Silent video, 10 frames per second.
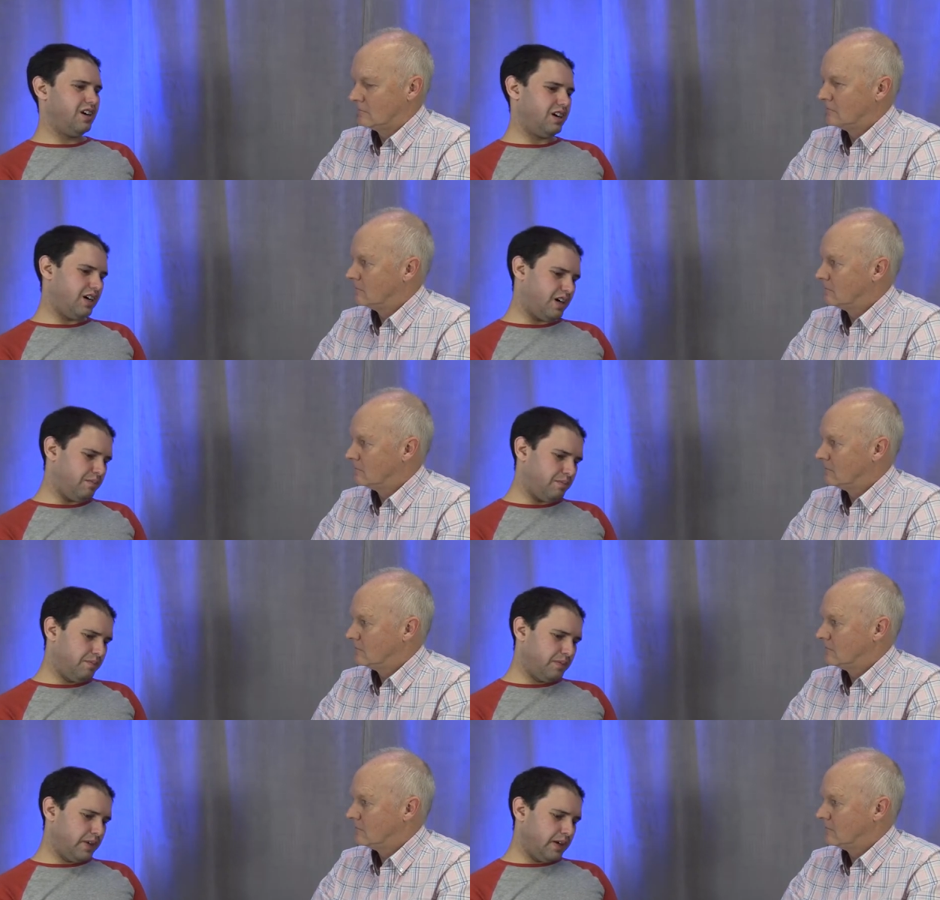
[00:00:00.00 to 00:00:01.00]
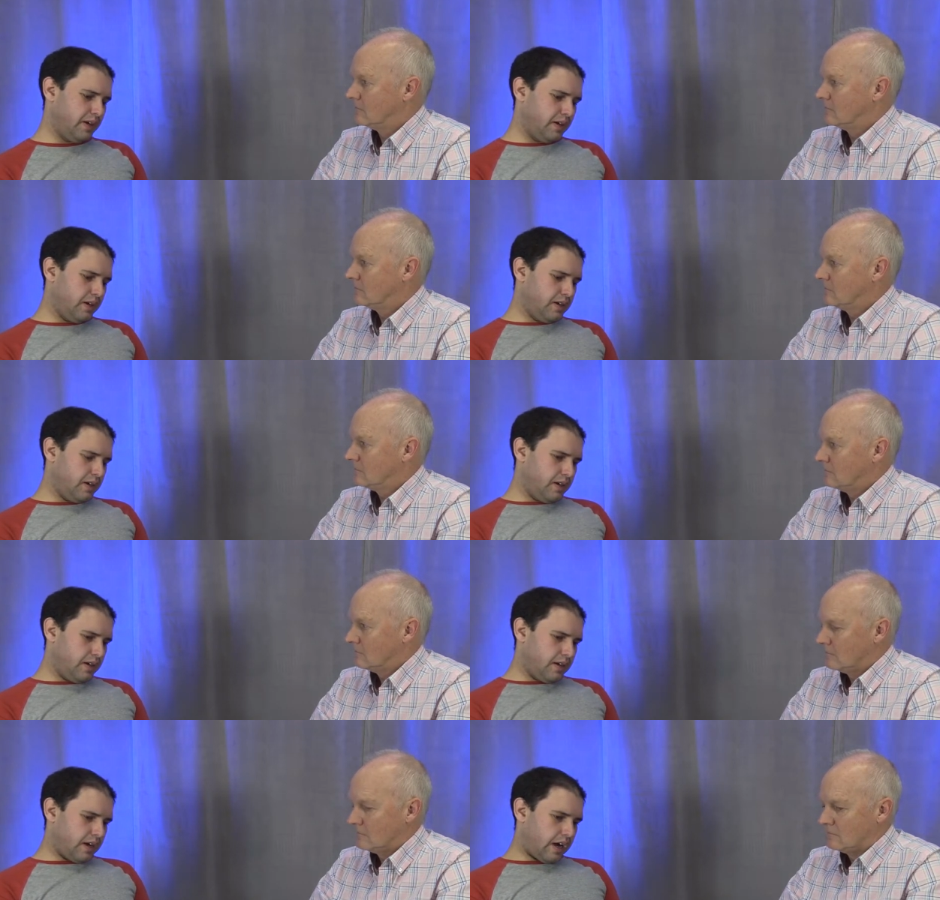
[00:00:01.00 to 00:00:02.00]
Speaker 1: Um,
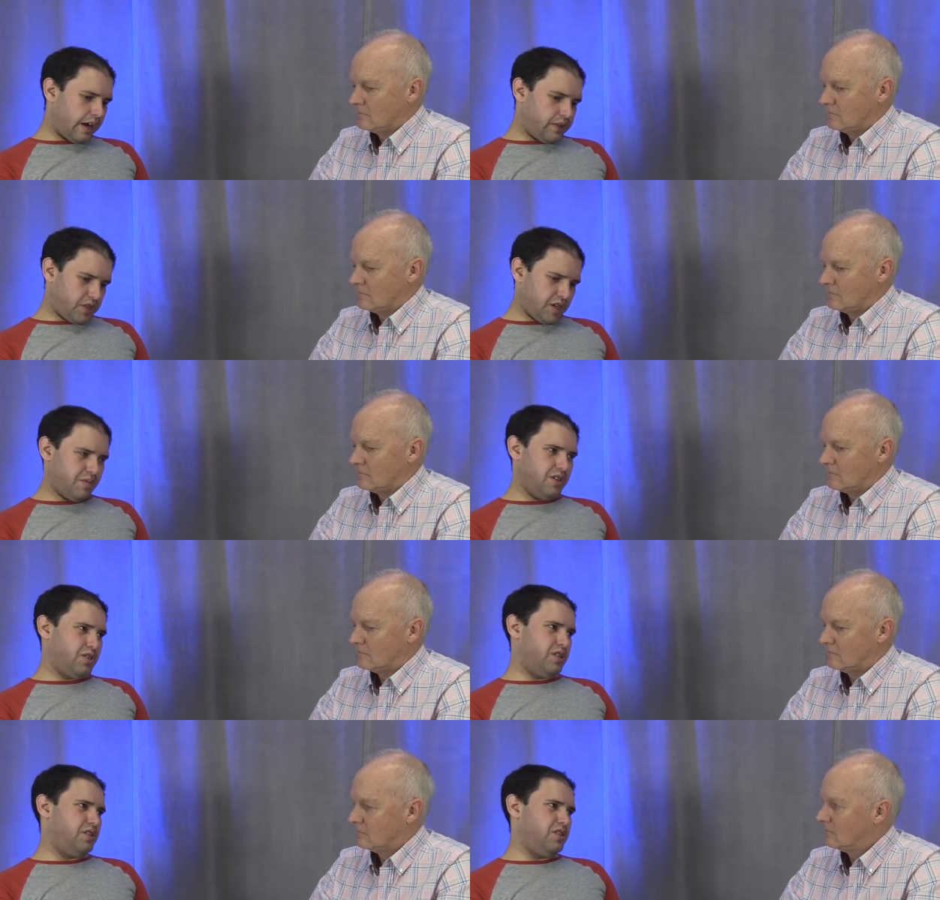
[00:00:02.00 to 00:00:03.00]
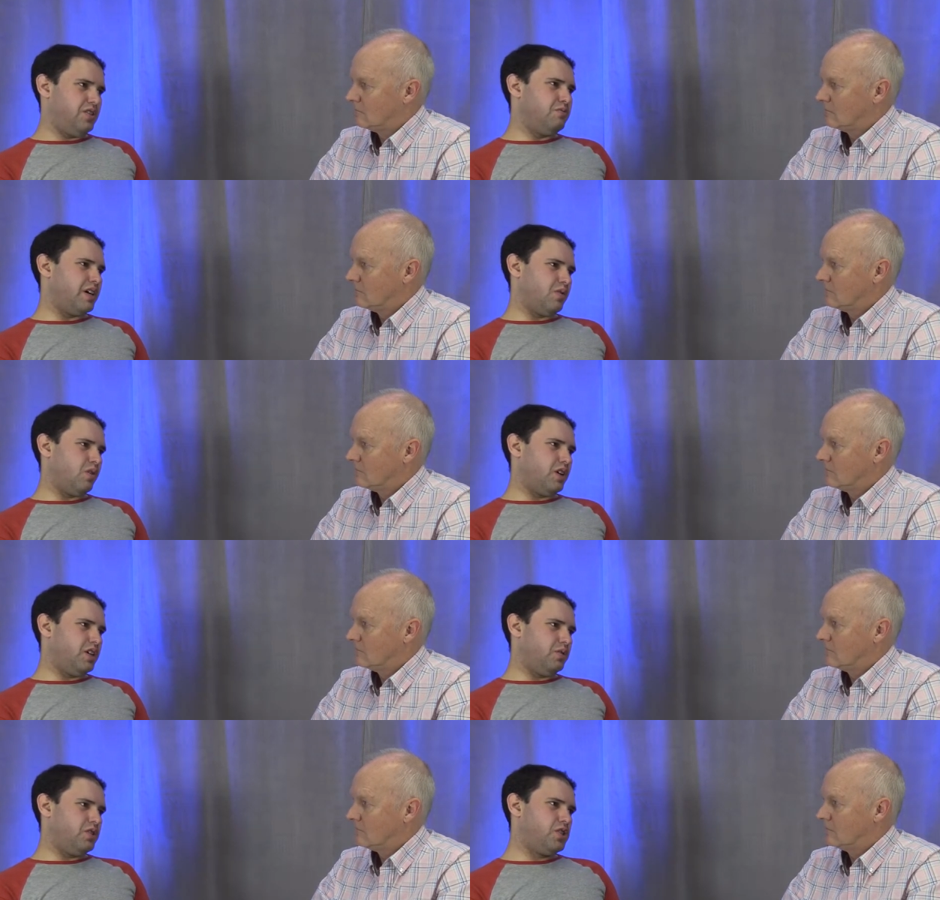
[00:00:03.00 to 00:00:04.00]
on some engines, you might want to
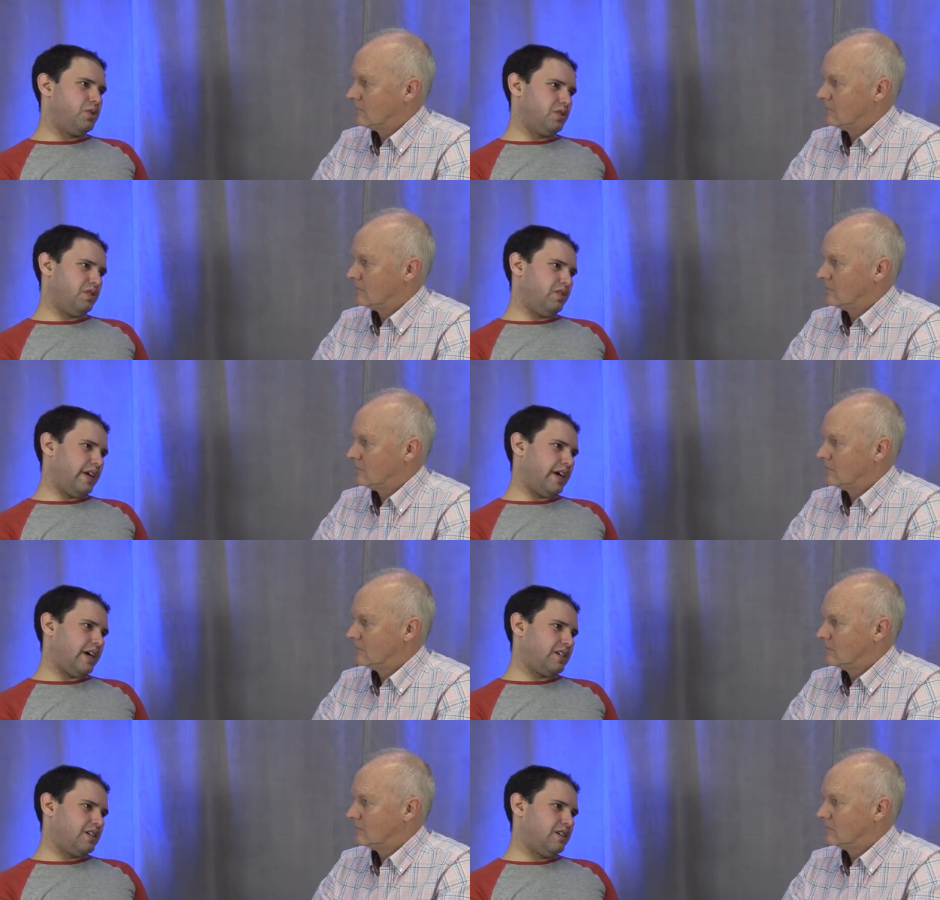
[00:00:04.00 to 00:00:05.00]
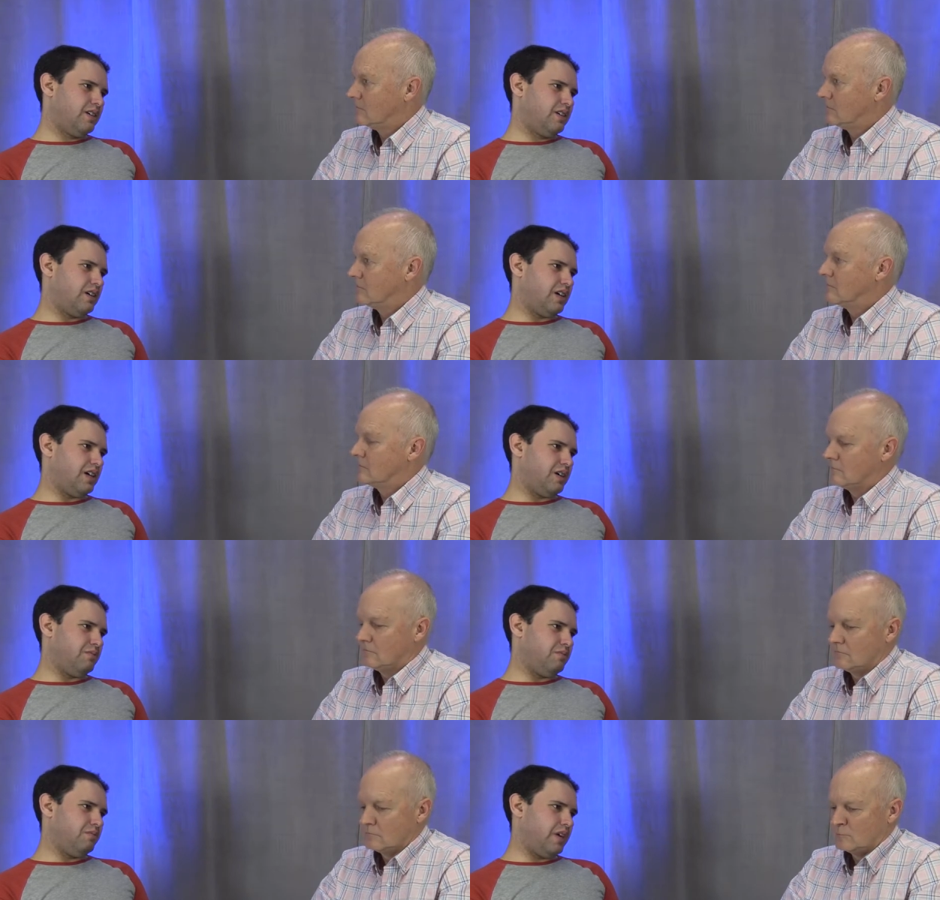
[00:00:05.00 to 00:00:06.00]
do it sooner than that.
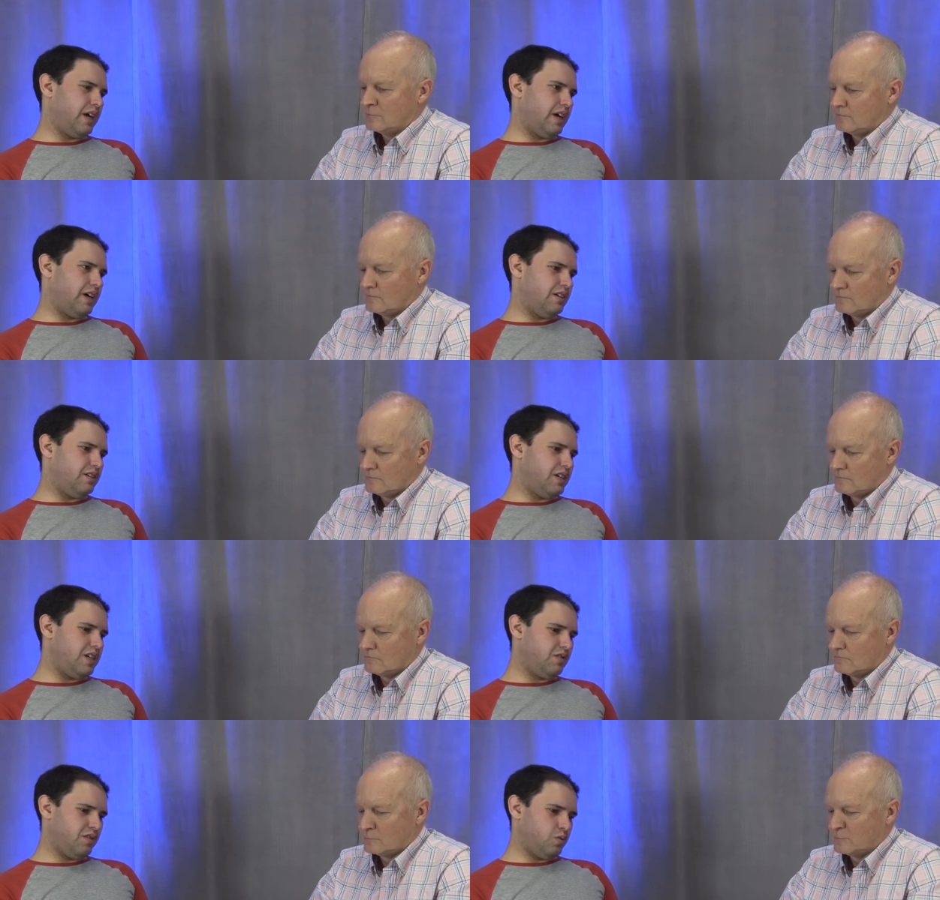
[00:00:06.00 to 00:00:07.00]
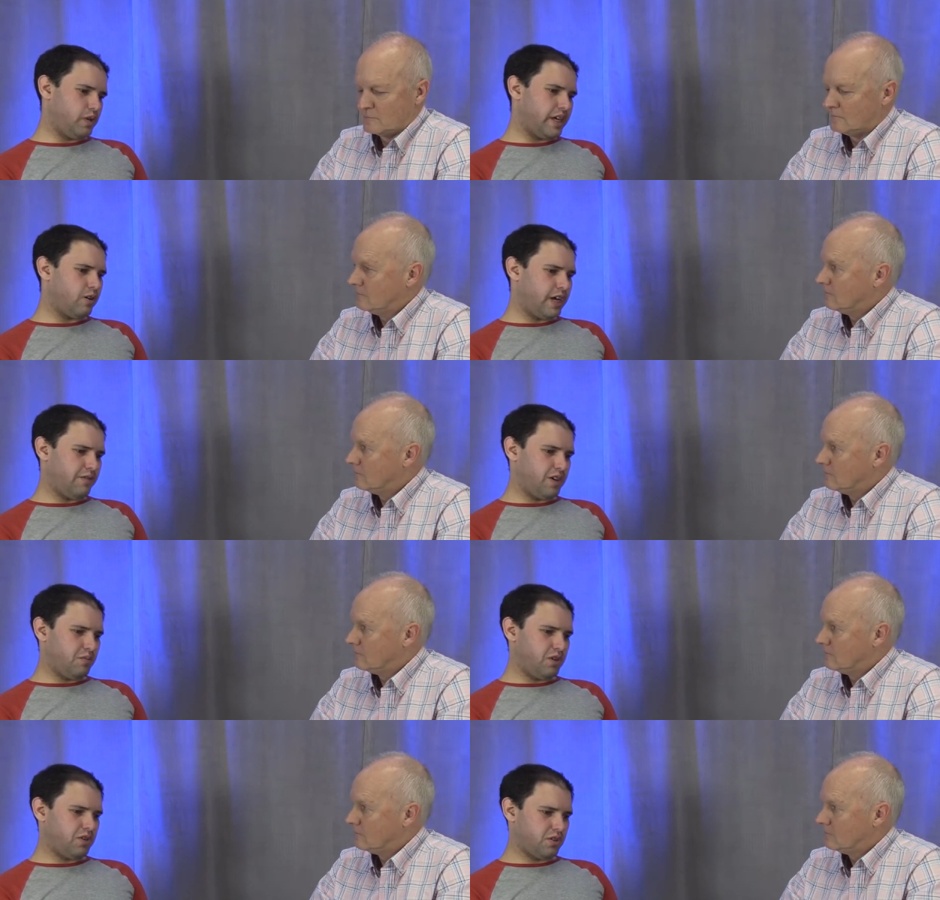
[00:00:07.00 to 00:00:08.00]
Um, and even without having a
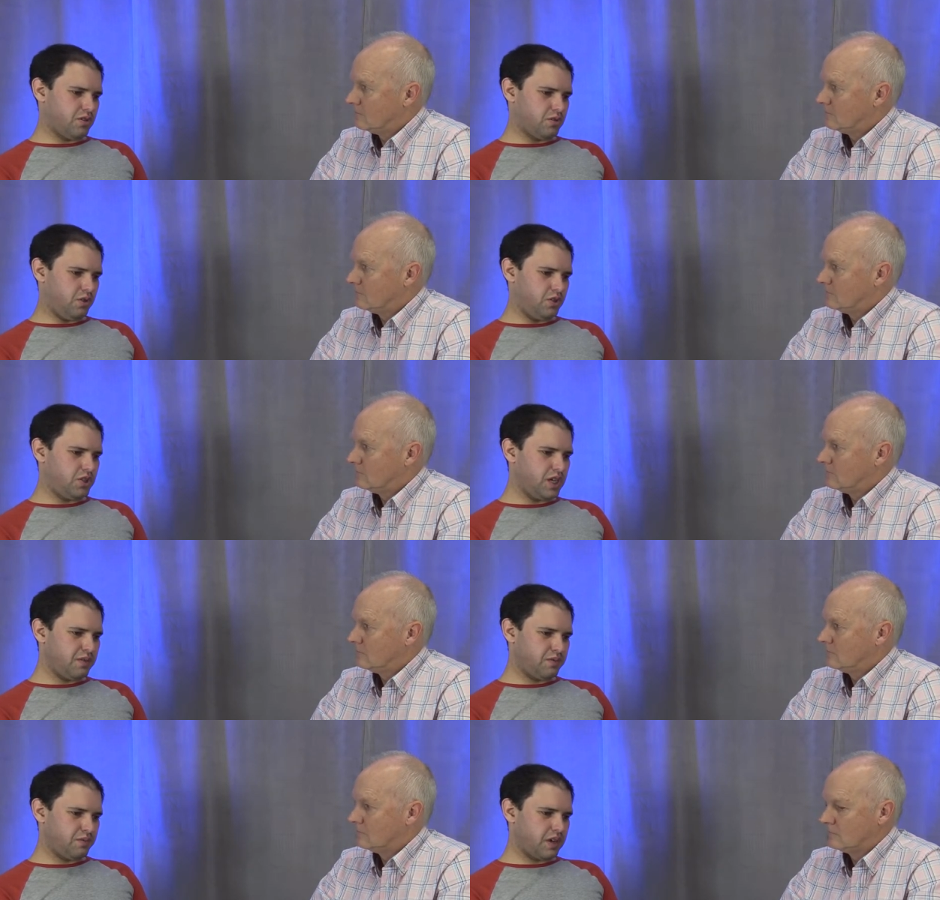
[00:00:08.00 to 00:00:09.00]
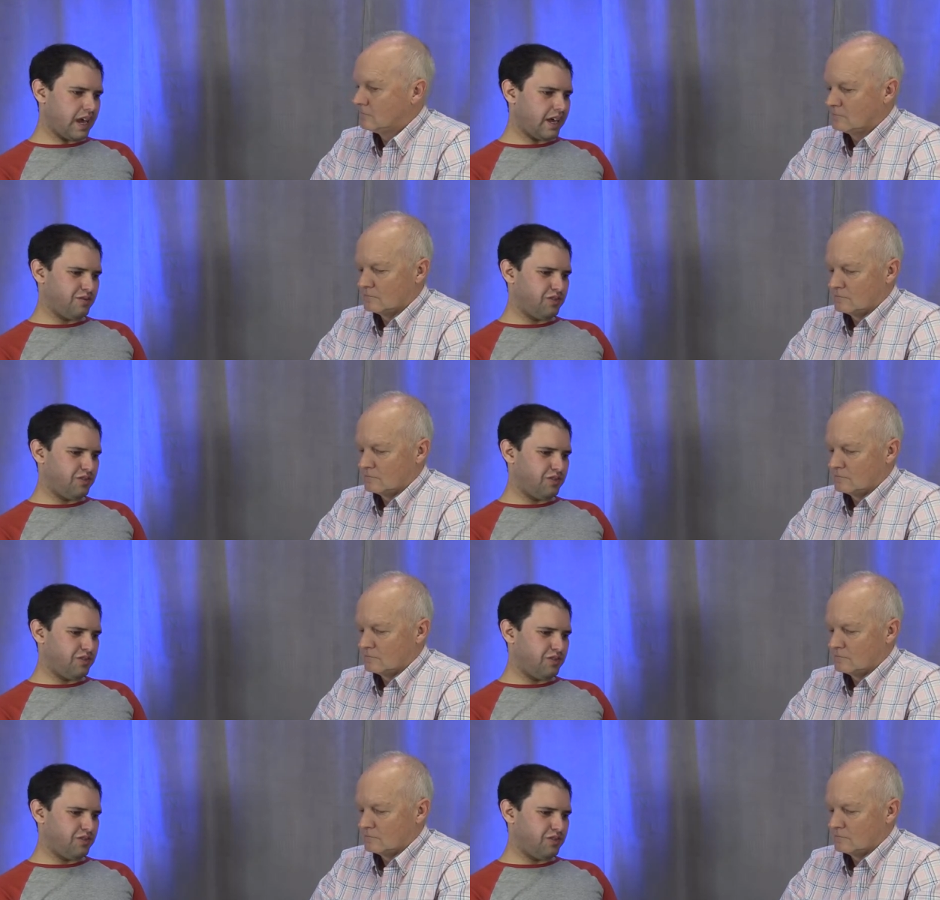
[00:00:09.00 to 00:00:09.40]
mixture control, the chief can